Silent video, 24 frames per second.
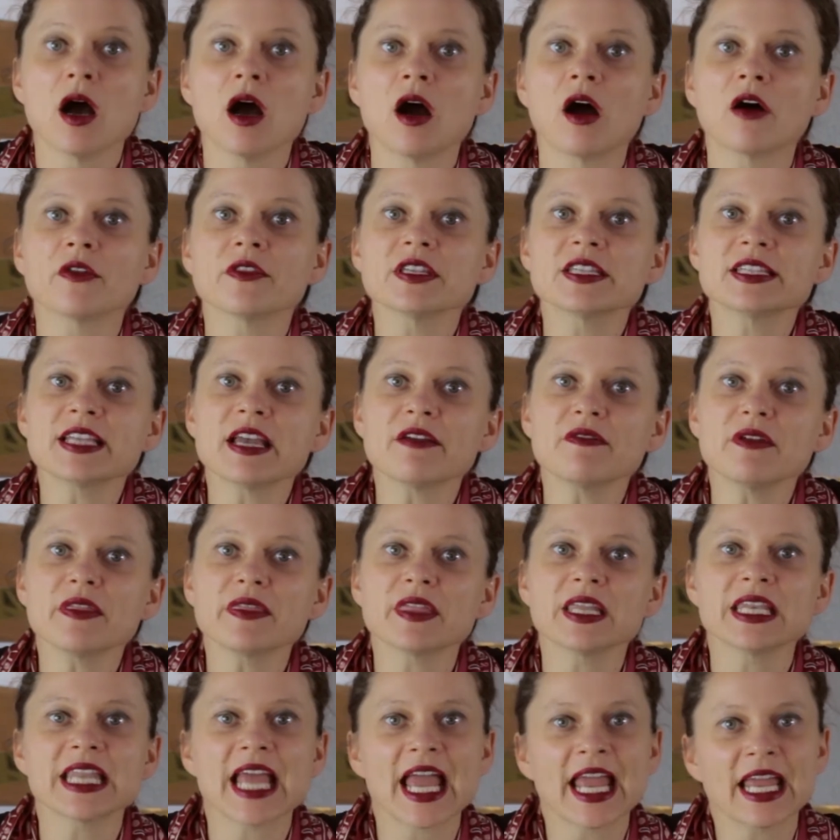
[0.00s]
On the 7th
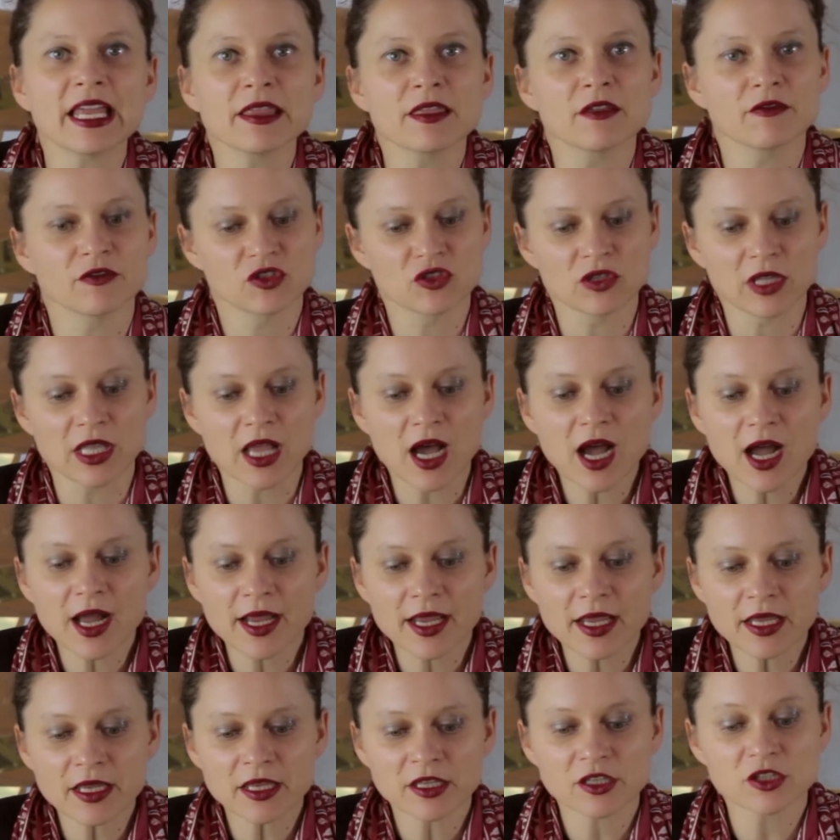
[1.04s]
and 8th of
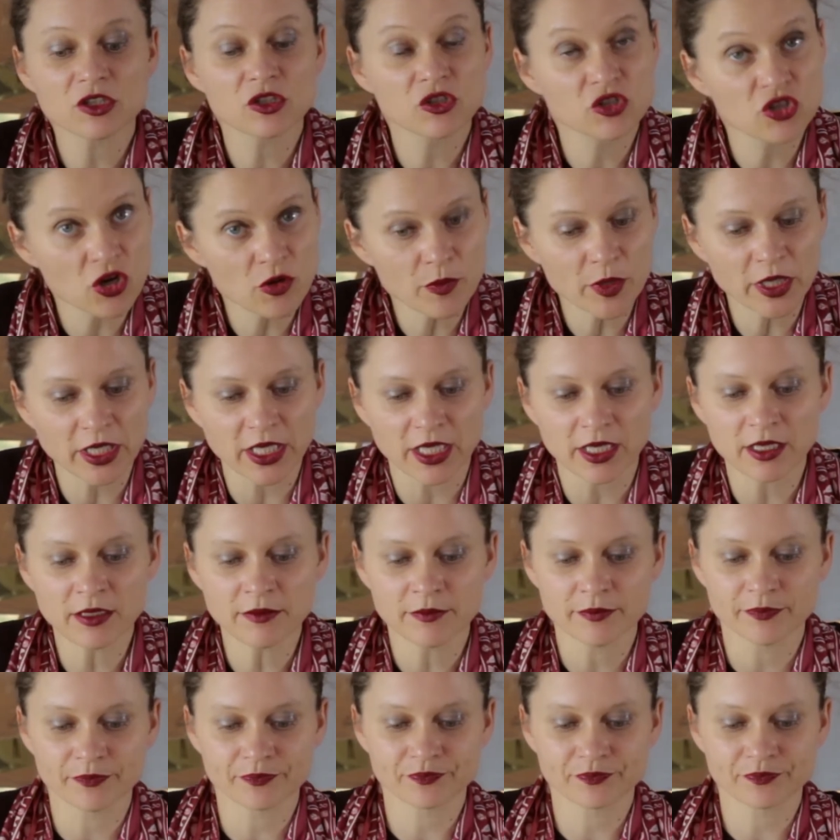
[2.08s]
July, Germany,